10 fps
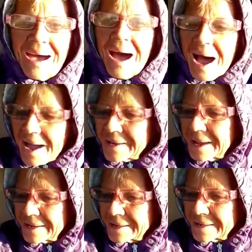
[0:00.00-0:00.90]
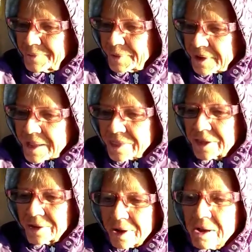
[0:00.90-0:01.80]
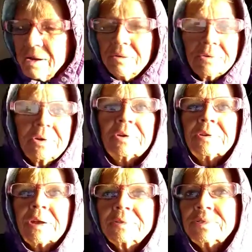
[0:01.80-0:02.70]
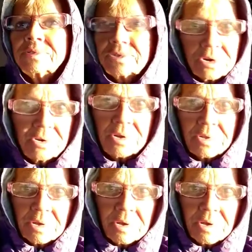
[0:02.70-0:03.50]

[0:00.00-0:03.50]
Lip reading: got up and I thought, oh, good. I'll just turn on the